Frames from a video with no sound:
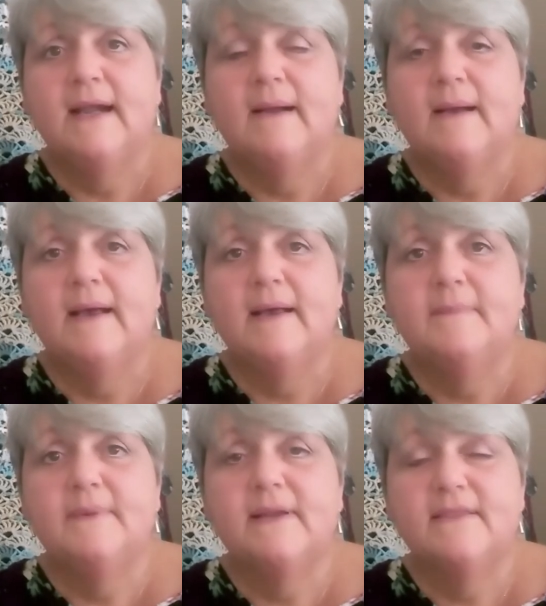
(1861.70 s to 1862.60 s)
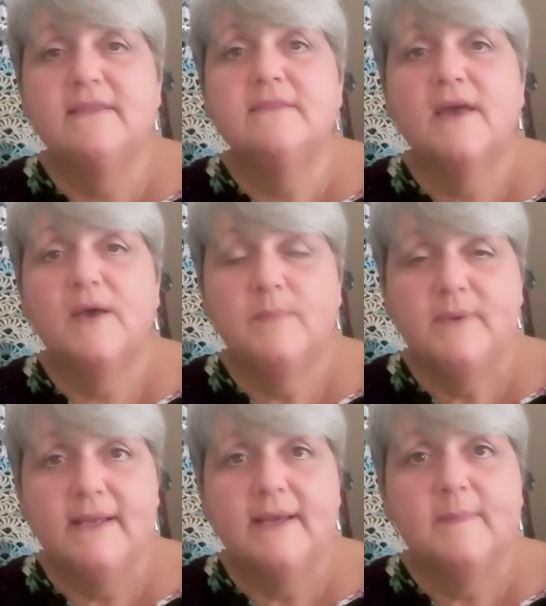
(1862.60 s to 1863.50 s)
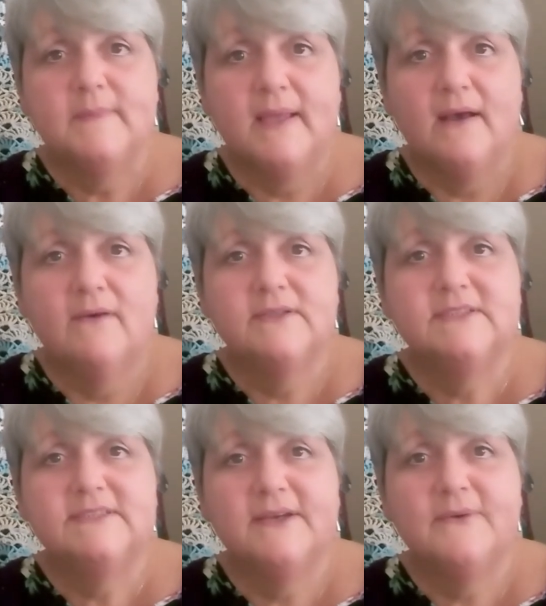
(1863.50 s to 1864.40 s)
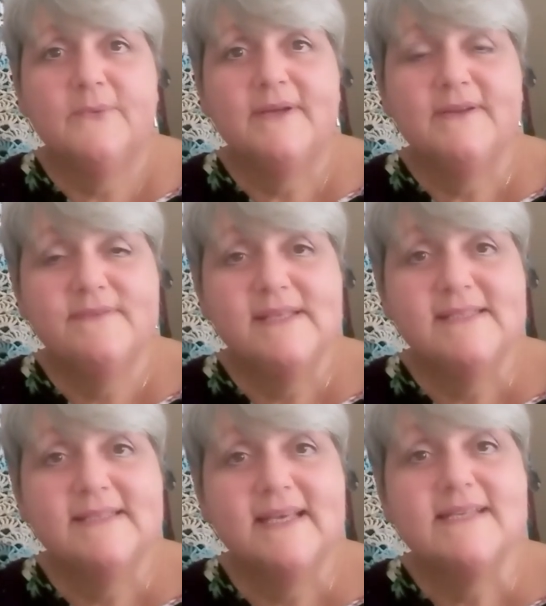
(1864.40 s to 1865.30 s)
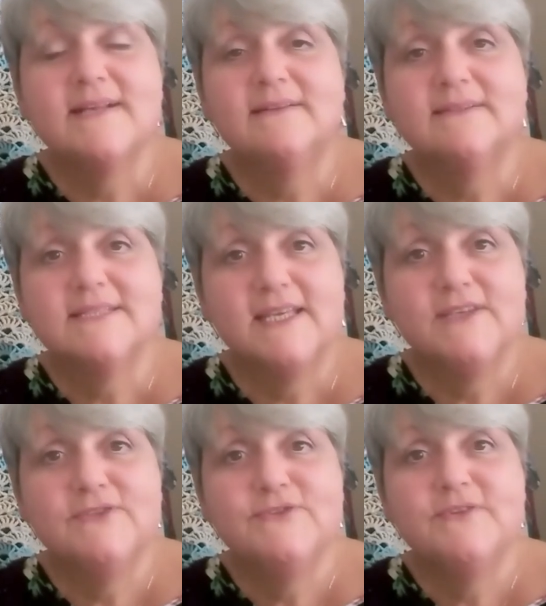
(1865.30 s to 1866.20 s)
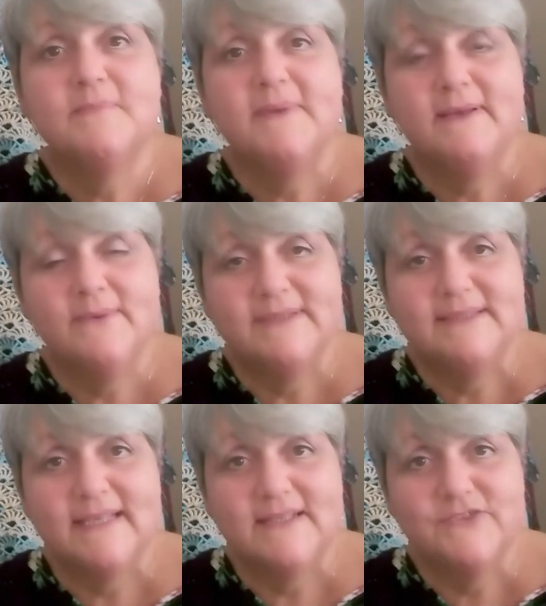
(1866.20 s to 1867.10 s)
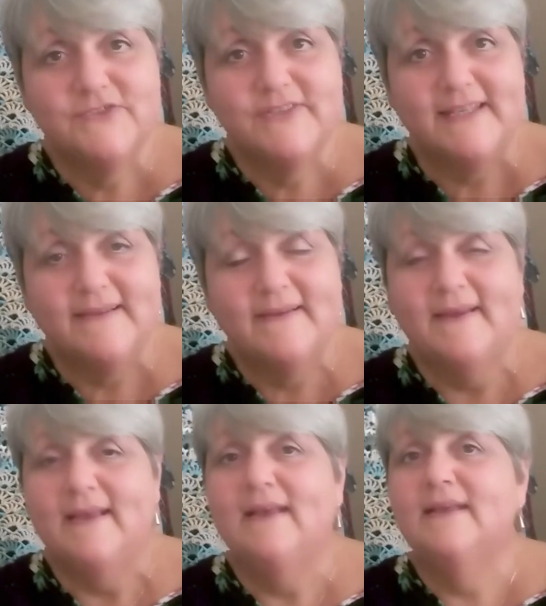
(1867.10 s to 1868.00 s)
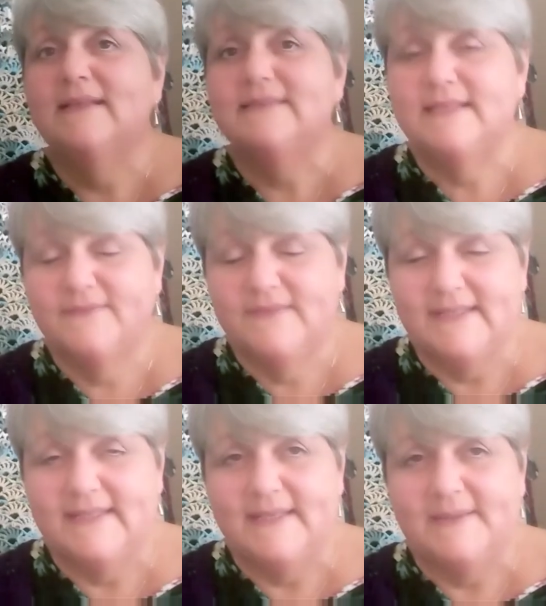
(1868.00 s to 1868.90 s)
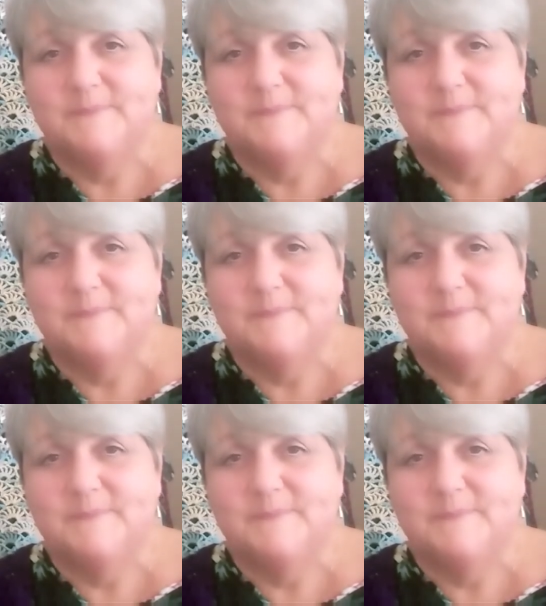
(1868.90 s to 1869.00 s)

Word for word: uh, but I think they're opening up now. So one of these days I'll take you to the penguin sanctuary. Definitely.